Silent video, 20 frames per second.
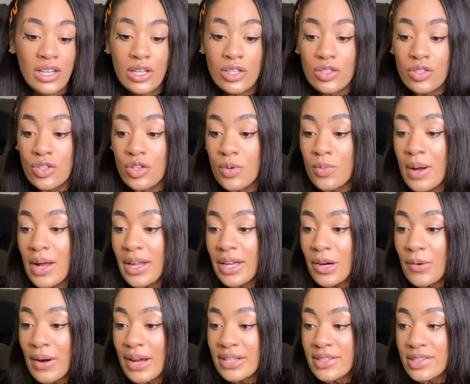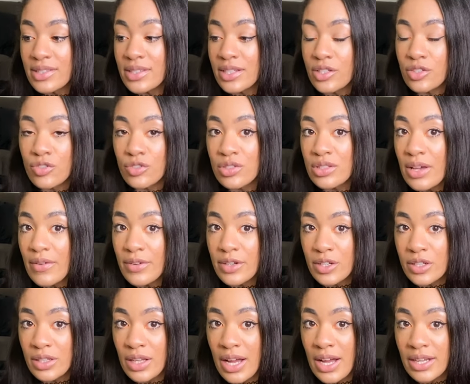So probably around six or seven
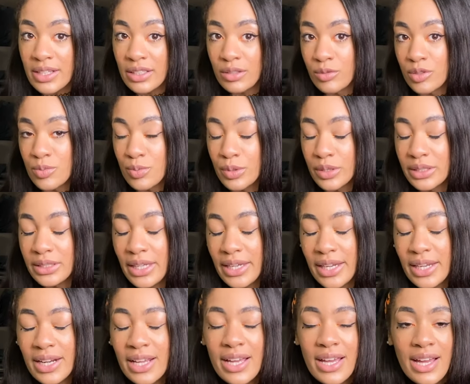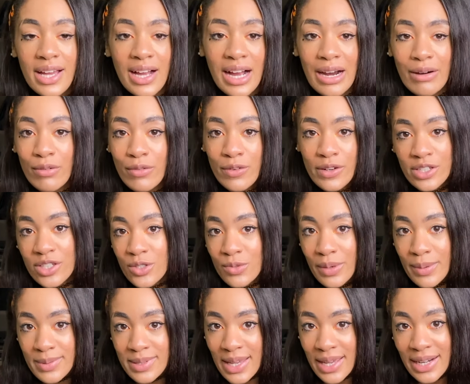o'clock, it was pretty late. I refreshed the
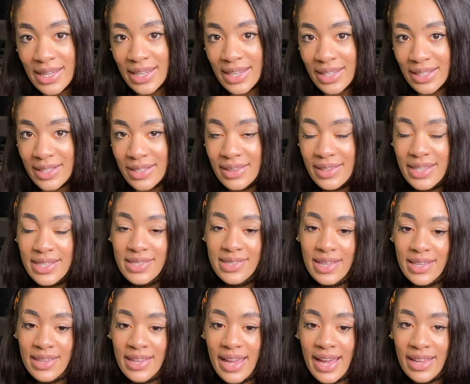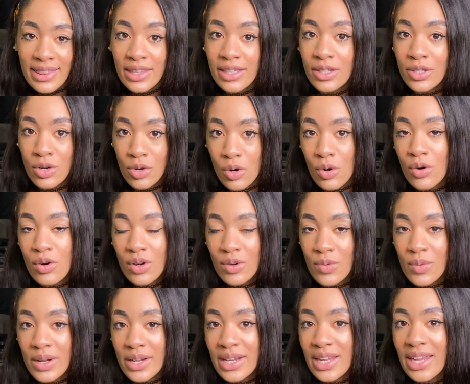website again. They said they had the coral
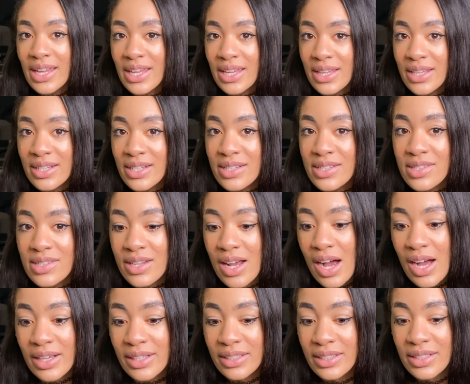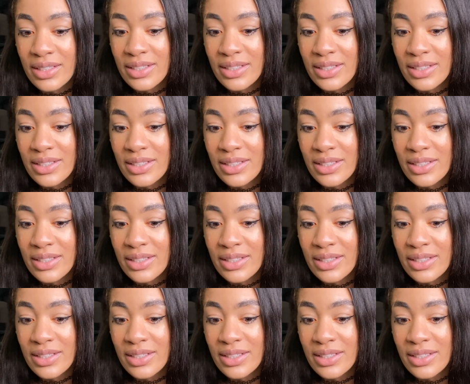one in stock.